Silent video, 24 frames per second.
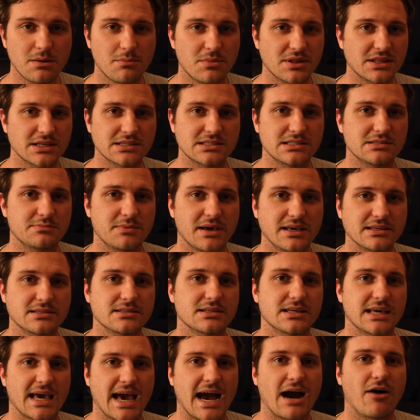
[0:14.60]
but this is
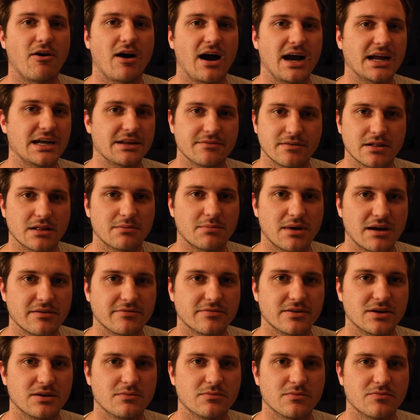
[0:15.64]
basically how I develop my
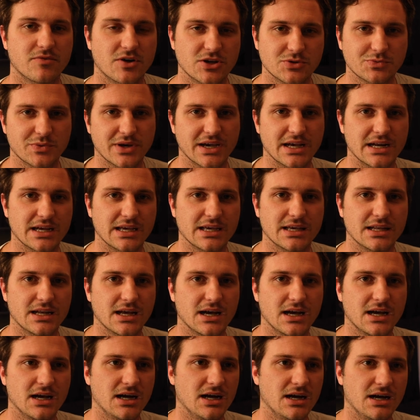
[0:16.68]
film. First, we gotta
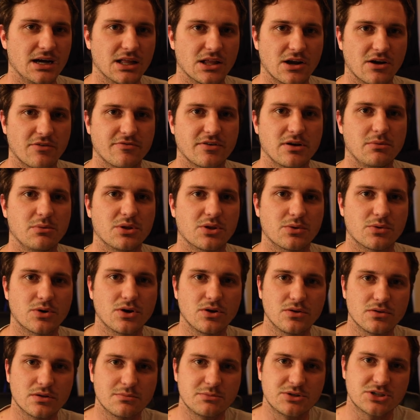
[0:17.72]
get our film on the
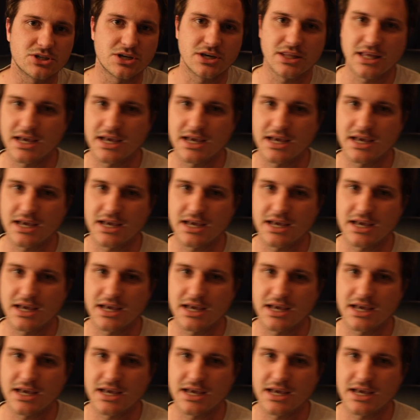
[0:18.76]
roll. Let me show